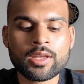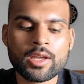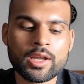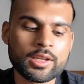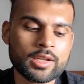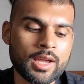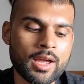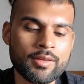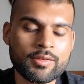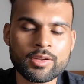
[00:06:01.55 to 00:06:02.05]

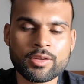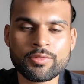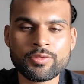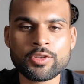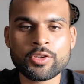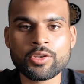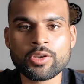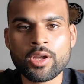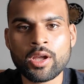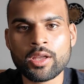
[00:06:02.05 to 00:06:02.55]
and you're having a
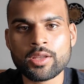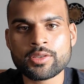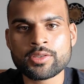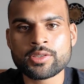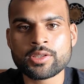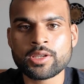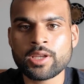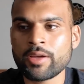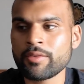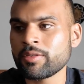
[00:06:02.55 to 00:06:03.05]
few
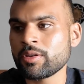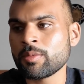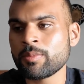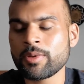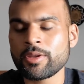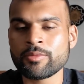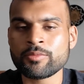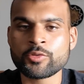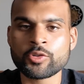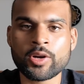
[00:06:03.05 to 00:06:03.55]
nuts and you're having a
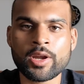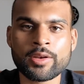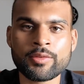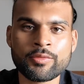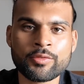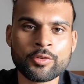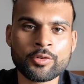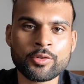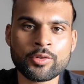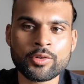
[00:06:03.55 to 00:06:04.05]
bit of dried
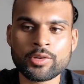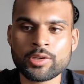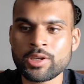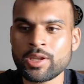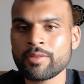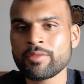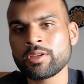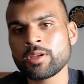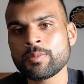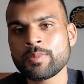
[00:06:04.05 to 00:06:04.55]
fruit and you're
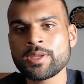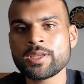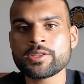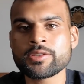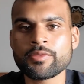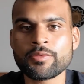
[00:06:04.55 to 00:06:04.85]
having a piece